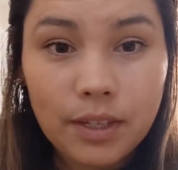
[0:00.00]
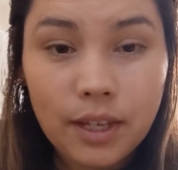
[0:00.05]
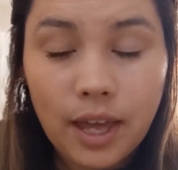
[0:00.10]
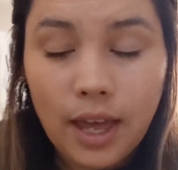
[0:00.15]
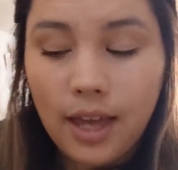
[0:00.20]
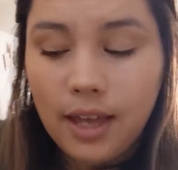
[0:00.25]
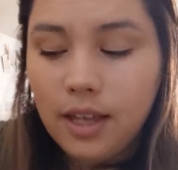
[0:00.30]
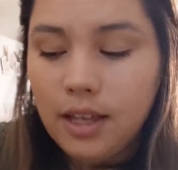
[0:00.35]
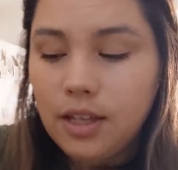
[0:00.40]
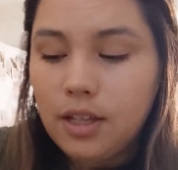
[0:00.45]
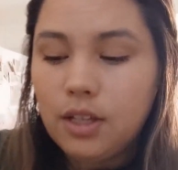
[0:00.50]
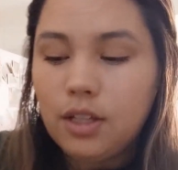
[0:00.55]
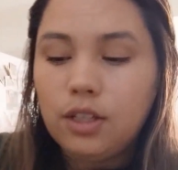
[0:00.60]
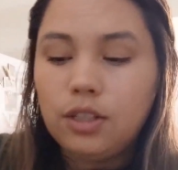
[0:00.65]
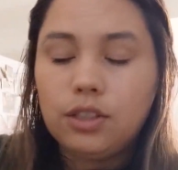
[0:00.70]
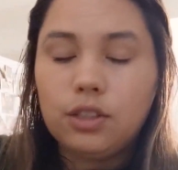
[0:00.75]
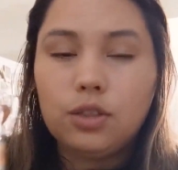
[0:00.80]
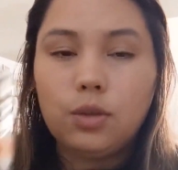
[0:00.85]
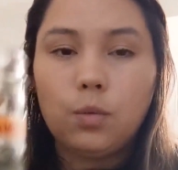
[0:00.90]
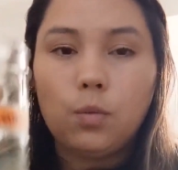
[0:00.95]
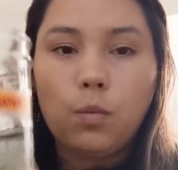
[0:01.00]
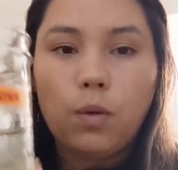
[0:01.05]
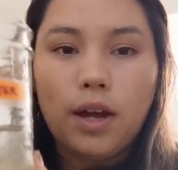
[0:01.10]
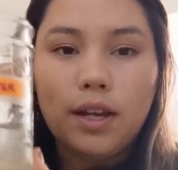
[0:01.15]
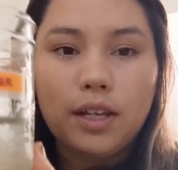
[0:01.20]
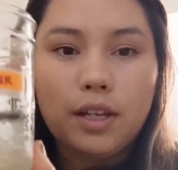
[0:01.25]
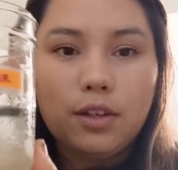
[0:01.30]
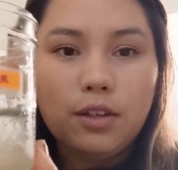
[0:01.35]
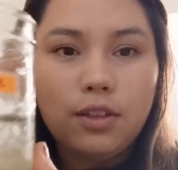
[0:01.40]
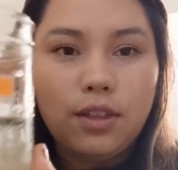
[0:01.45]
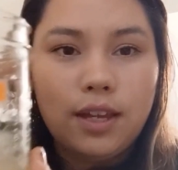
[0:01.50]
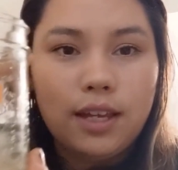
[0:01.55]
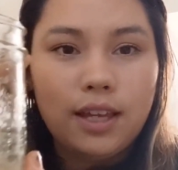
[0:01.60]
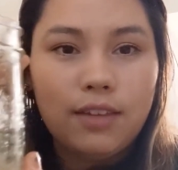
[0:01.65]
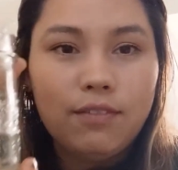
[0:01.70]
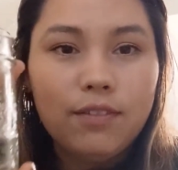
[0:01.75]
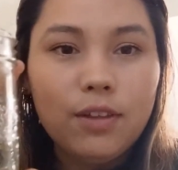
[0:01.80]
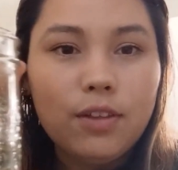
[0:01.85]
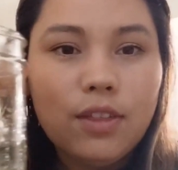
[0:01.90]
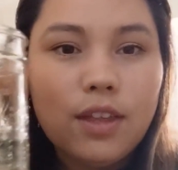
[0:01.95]
Okay, so what do you think?
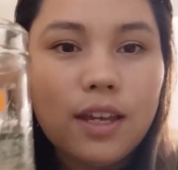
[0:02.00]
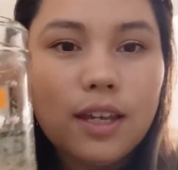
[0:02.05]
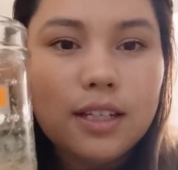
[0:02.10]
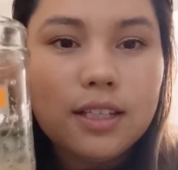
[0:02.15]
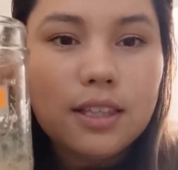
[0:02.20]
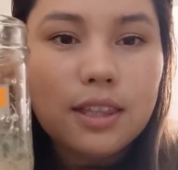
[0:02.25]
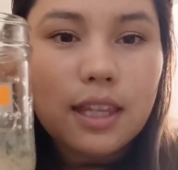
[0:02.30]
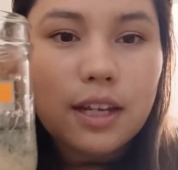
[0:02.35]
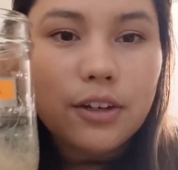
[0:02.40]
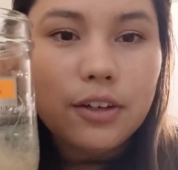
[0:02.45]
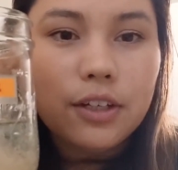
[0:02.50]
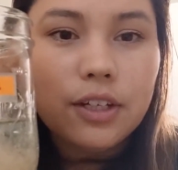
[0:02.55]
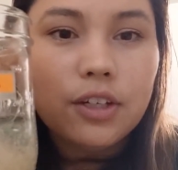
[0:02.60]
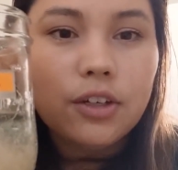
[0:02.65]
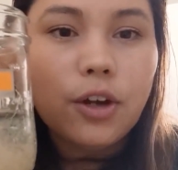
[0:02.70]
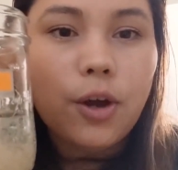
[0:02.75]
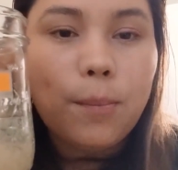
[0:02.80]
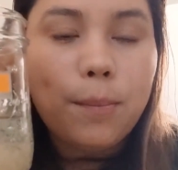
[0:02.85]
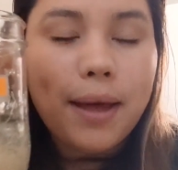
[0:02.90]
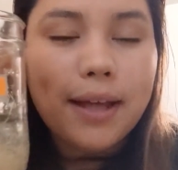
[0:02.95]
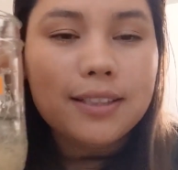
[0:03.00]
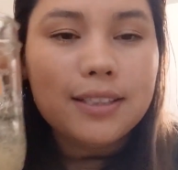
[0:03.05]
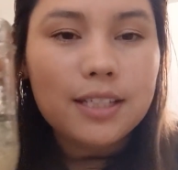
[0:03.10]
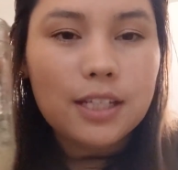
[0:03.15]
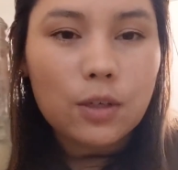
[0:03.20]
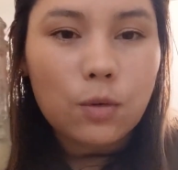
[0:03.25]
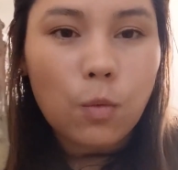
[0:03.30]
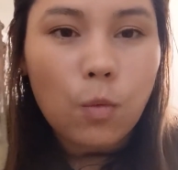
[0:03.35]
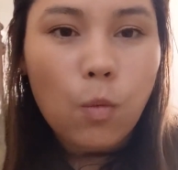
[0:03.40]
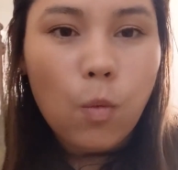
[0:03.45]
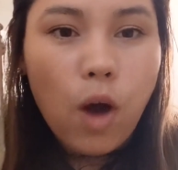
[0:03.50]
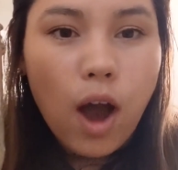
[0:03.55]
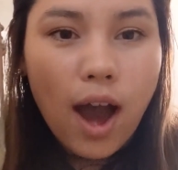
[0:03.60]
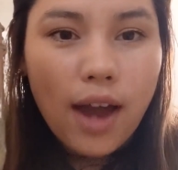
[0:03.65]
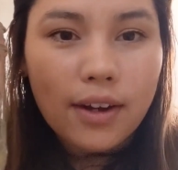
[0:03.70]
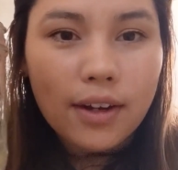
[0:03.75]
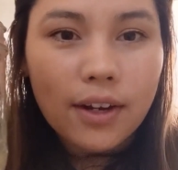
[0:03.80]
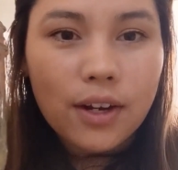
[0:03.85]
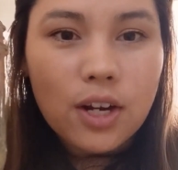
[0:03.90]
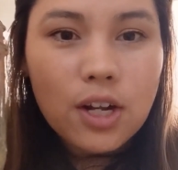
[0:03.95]
If you think they're going to grow best in
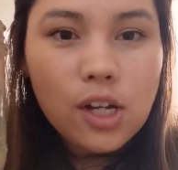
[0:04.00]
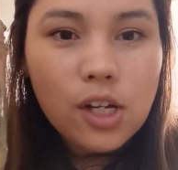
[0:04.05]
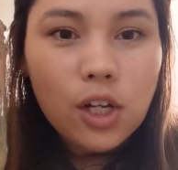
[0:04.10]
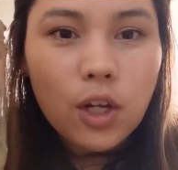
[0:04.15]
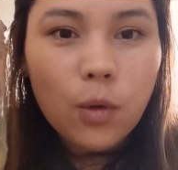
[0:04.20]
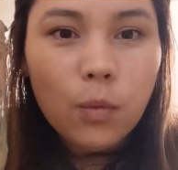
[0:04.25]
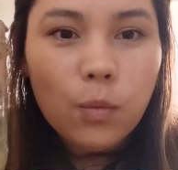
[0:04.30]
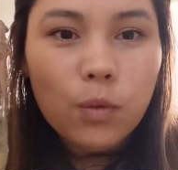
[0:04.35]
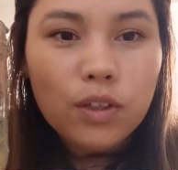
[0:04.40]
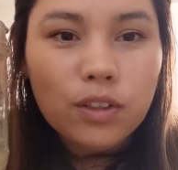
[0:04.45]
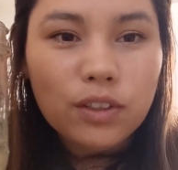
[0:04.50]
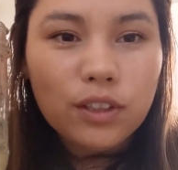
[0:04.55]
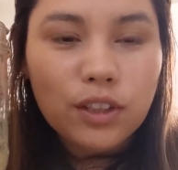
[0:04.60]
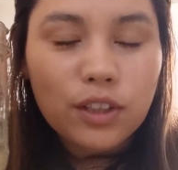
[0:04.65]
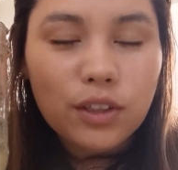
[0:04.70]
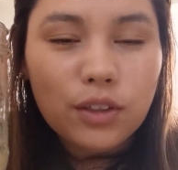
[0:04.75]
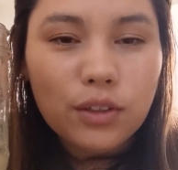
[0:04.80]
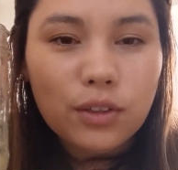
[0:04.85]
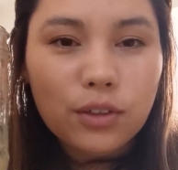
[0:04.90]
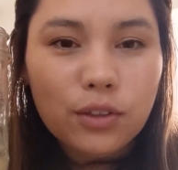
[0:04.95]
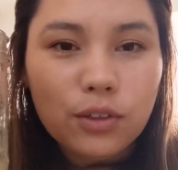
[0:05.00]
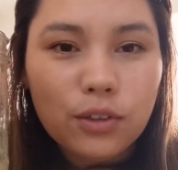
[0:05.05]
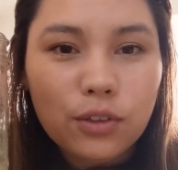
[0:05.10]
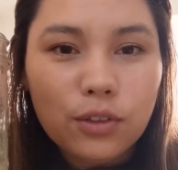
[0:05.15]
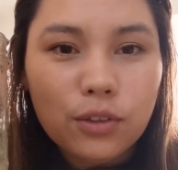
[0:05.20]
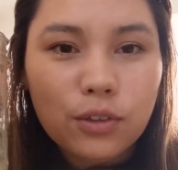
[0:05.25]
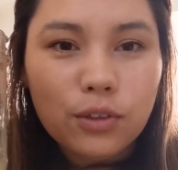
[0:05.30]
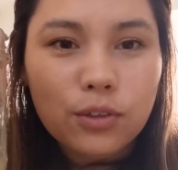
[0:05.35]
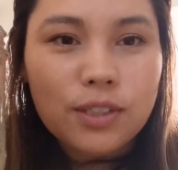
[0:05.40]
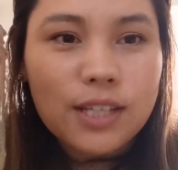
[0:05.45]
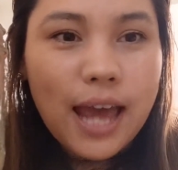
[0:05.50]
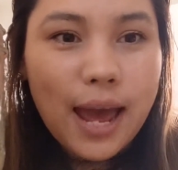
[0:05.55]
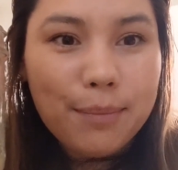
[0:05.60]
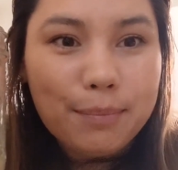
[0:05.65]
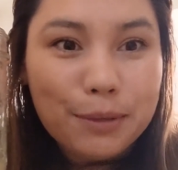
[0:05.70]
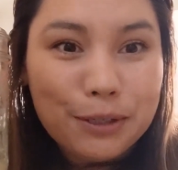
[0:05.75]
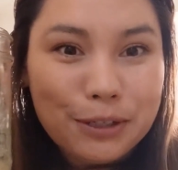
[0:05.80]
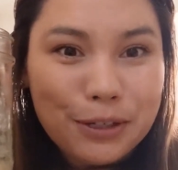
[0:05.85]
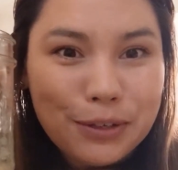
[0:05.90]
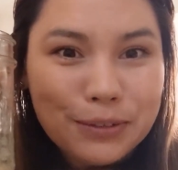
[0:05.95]
water, will you
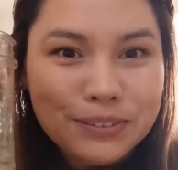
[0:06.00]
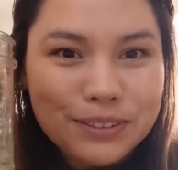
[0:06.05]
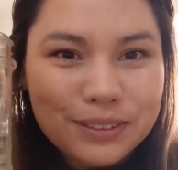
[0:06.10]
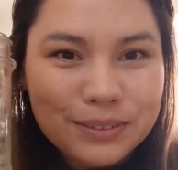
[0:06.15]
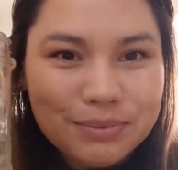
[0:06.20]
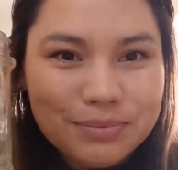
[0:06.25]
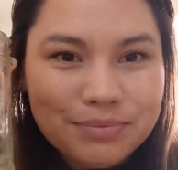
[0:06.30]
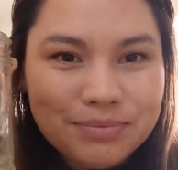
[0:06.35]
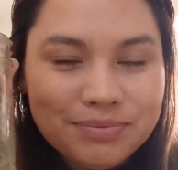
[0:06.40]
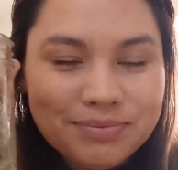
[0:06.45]
tap your nose?